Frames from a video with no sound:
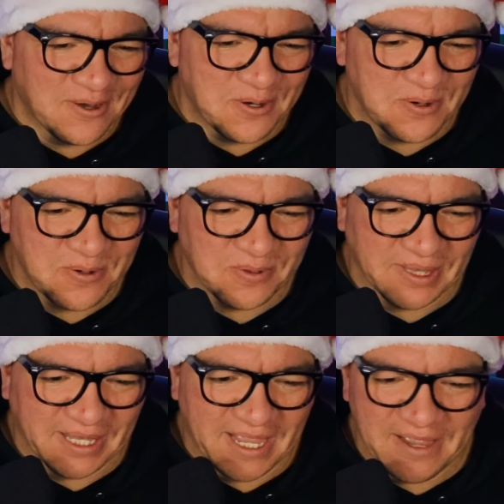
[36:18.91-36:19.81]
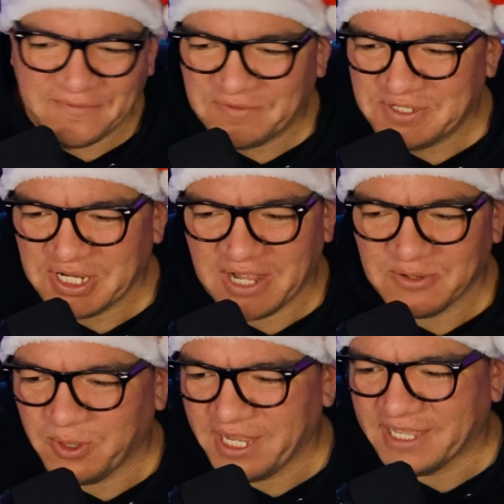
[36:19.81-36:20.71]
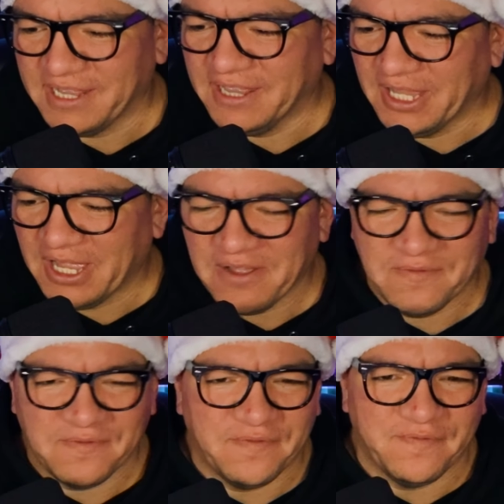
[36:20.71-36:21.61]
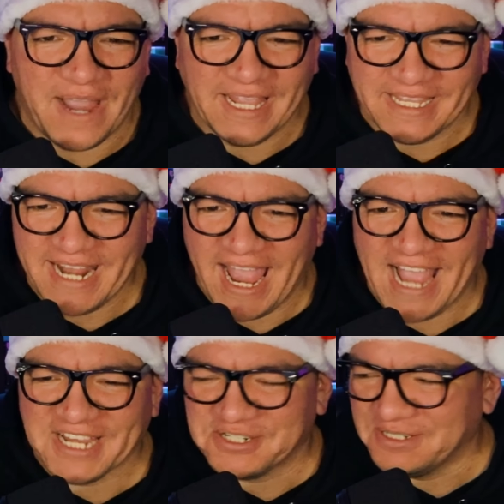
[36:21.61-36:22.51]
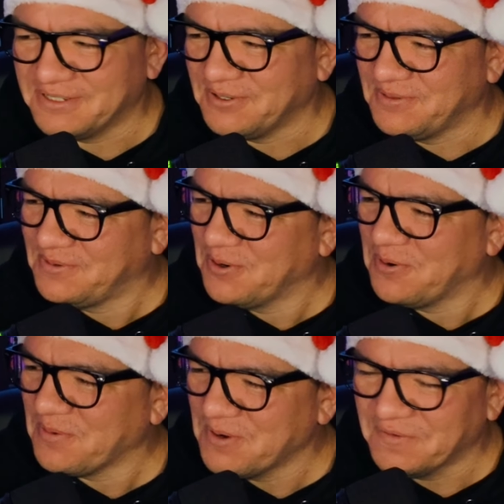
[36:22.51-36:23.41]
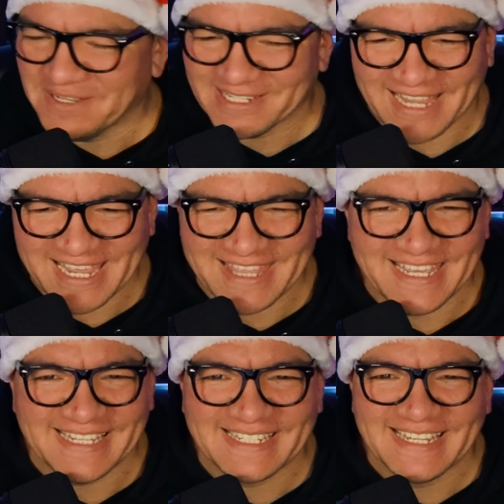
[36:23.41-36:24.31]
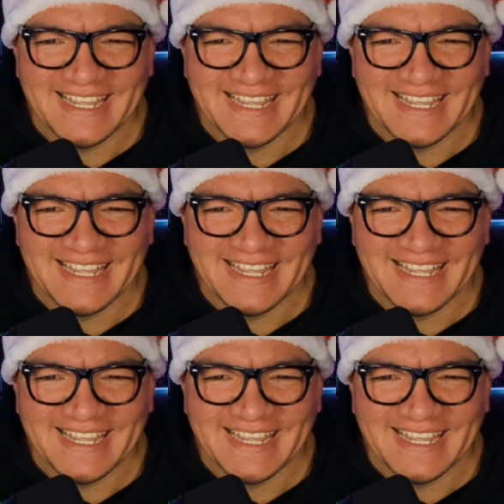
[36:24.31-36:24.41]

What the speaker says: who love John Wick and love violent action gore movies like this.